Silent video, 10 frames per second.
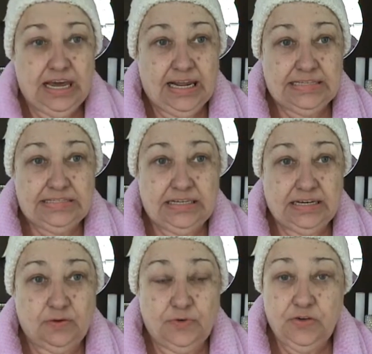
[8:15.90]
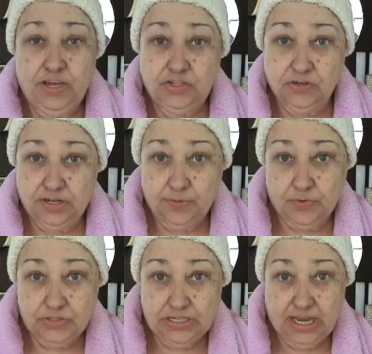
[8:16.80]
And I said, will you get your
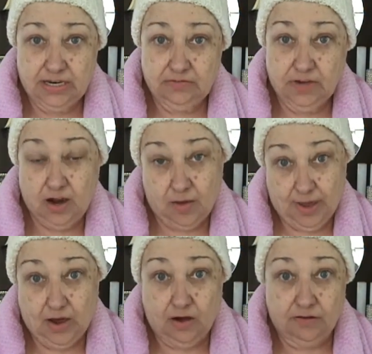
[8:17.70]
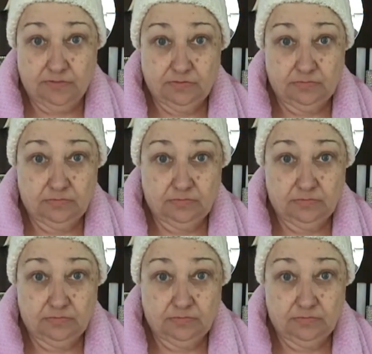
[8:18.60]
clippers and cut all my hair off?